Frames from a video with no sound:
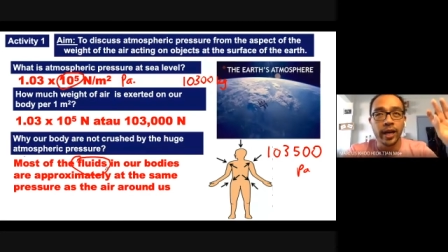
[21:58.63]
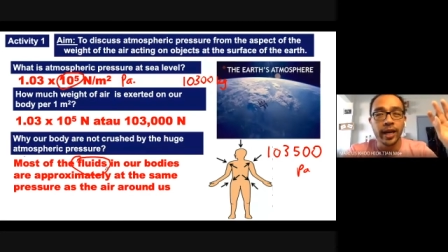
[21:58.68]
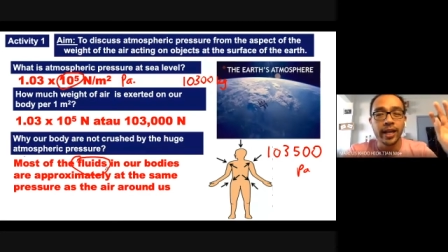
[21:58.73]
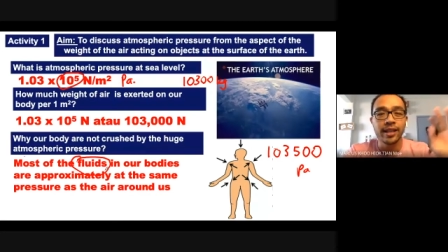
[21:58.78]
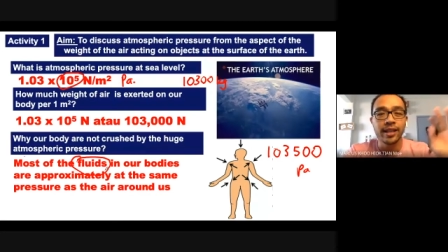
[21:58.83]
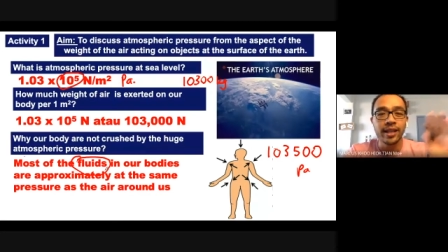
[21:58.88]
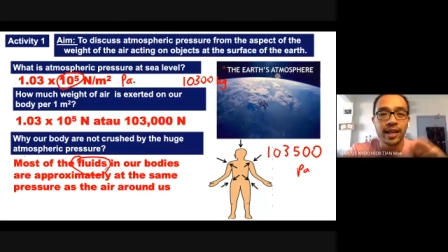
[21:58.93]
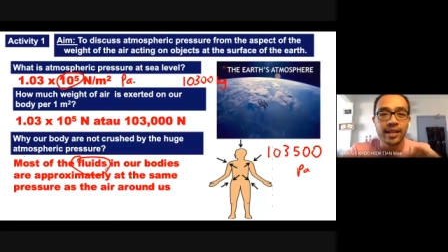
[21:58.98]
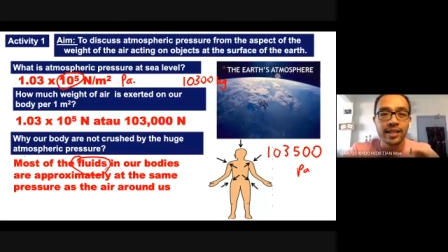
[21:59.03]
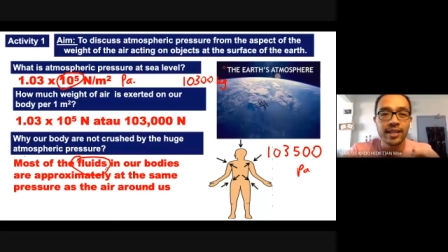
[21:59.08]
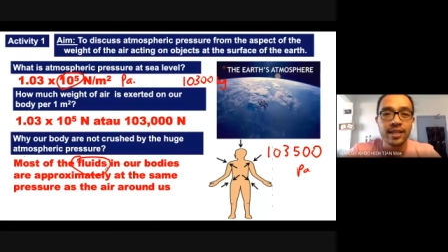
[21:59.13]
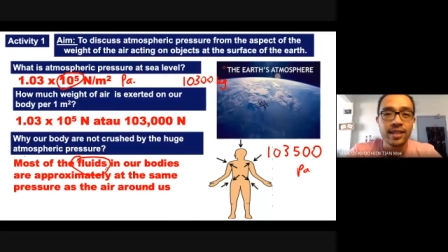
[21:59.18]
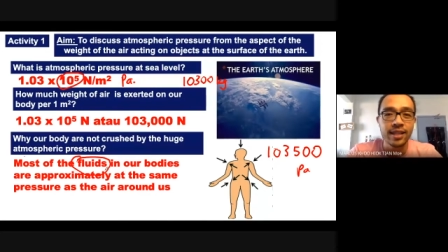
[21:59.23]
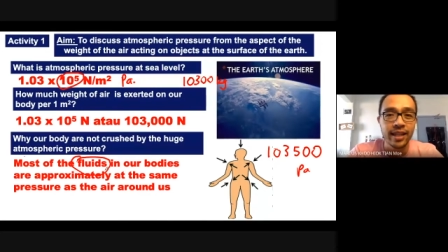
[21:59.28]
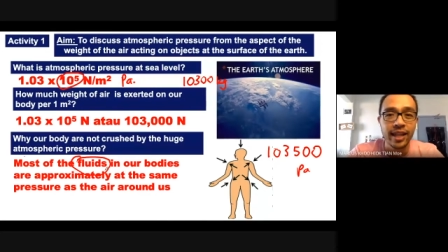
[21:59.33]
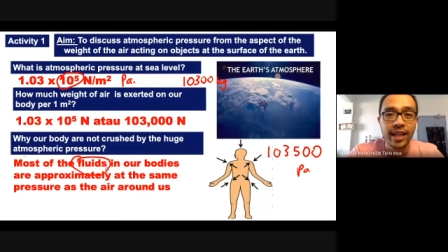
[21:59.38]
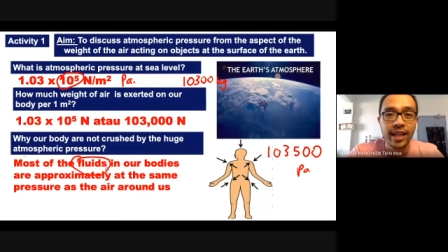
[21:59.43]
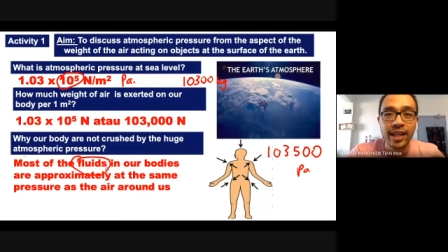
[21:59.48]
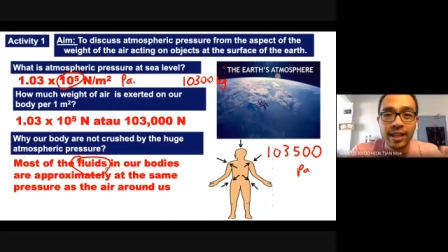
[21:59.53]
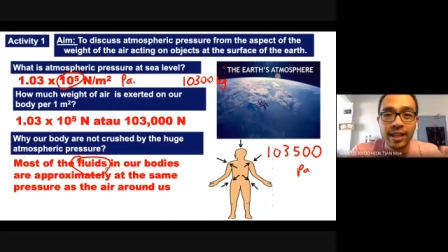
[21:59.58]
8 glasses a
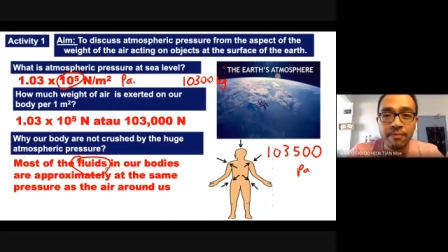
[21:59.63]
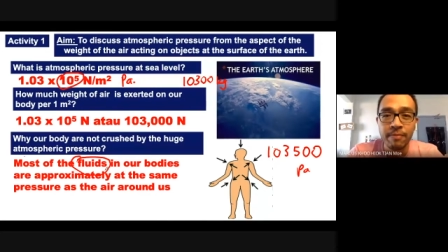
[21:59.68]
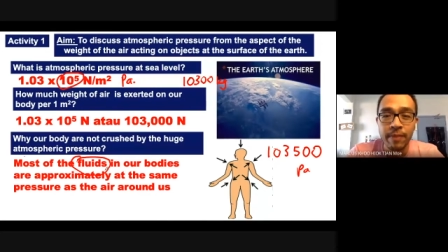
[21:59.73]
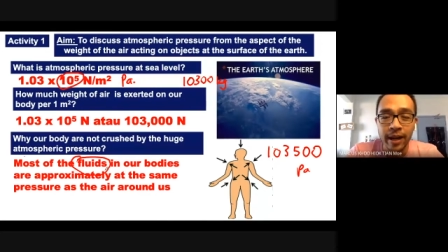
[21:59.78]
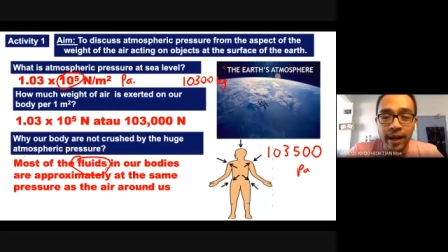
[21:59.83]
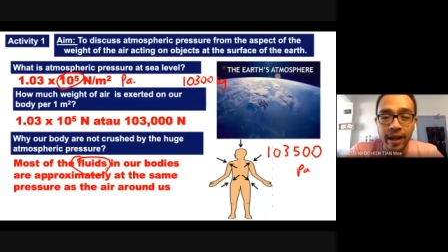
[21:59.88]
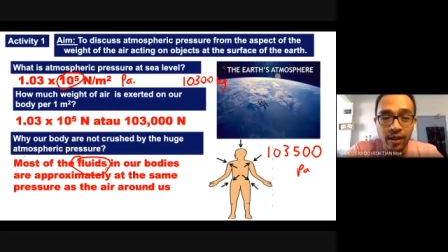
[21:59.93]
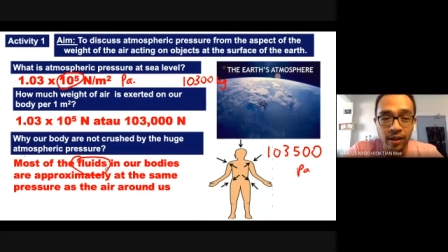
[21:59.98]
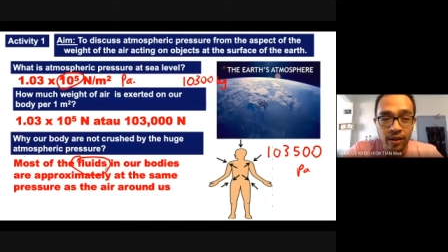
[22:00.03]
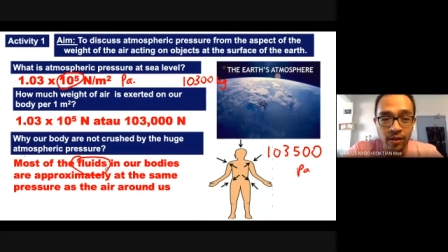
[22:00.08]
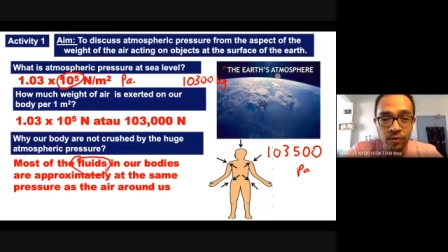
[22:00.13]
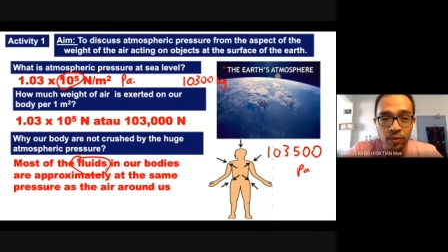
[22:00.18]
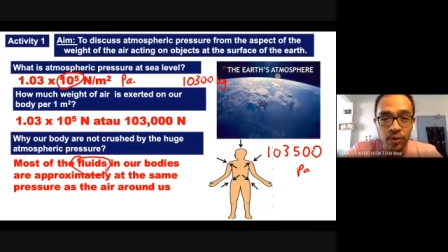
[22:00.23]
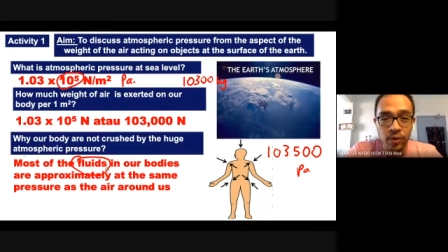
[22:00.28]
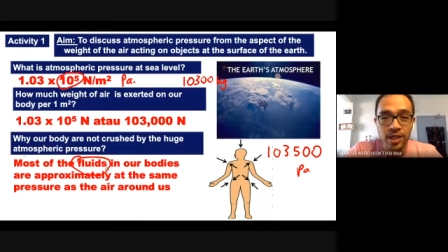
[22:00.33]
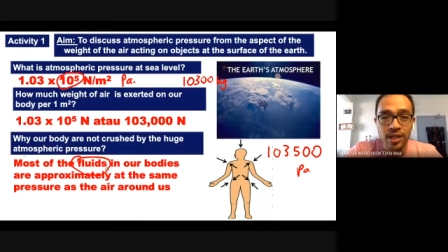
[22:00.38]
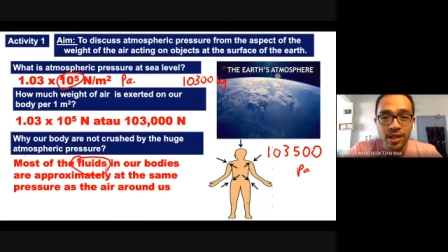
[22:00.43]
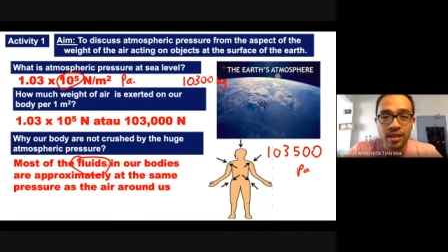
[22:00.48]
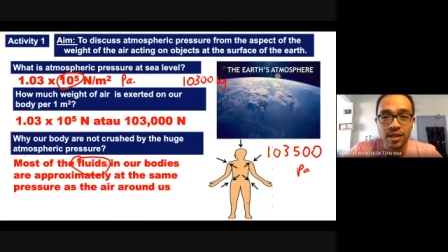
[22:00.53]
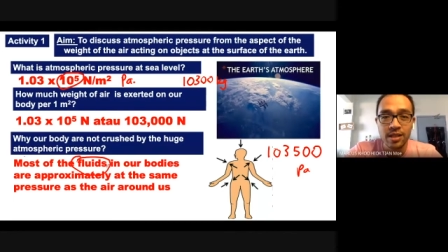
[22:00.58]
day, depending on
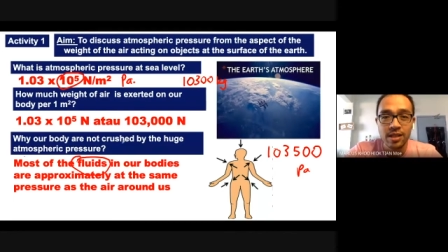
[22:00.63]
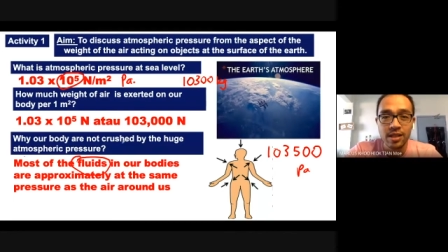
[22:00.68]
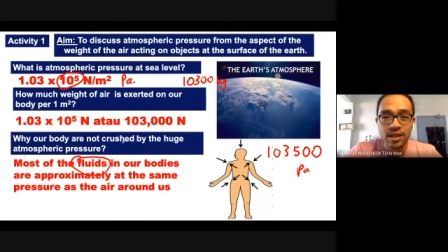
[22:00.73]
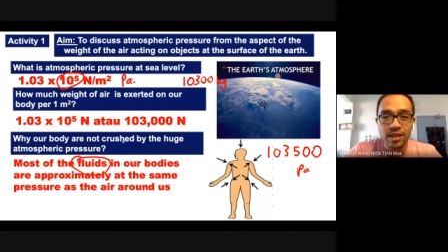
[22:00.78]
which